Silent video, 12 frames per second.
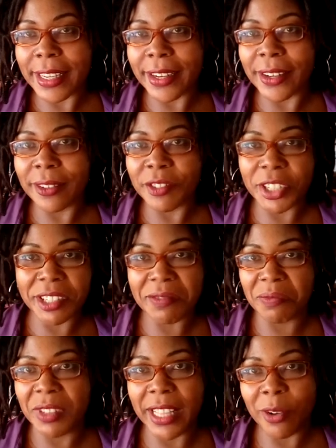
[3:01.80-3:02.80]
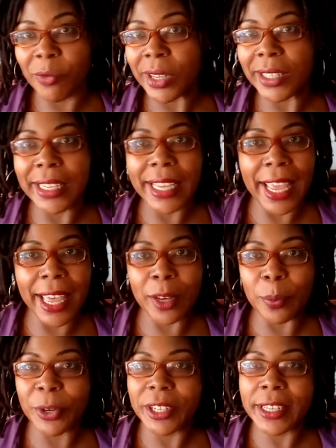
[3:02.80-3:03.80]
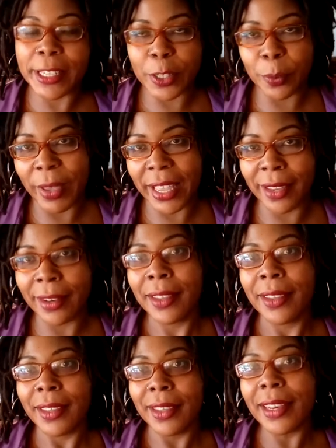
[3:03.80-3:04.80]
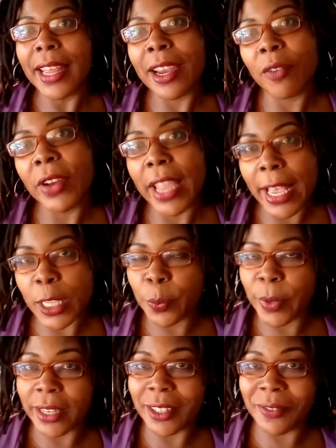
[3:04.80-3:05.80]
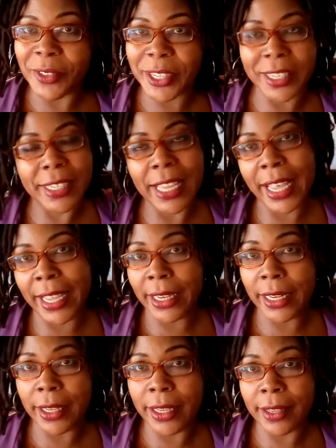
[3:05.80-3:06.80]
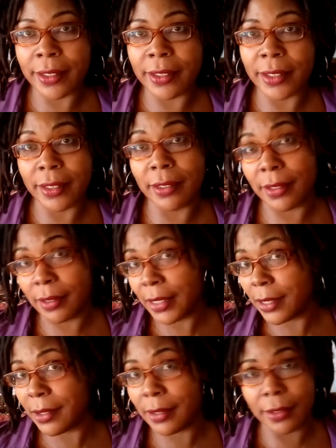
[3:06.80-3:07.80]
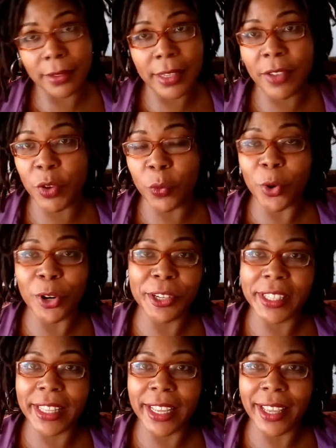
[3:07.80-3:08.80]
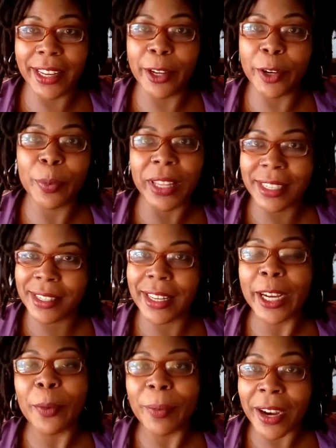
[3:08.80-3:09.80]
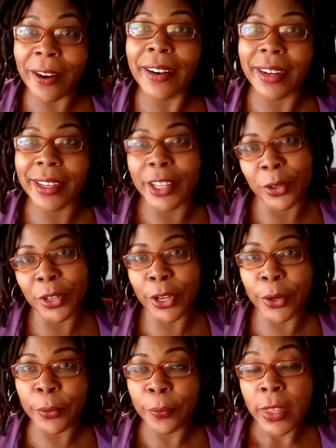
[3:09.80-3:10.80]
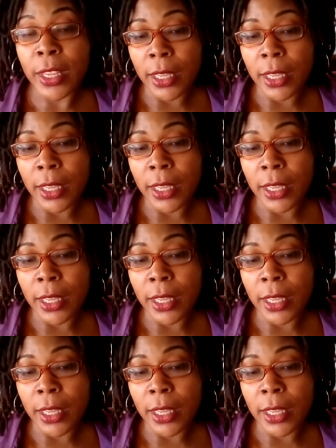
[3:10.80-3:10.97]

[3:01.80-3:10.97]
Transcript: here they really can't participate in every aspect of the society. It's even worse than in a place like America, you know.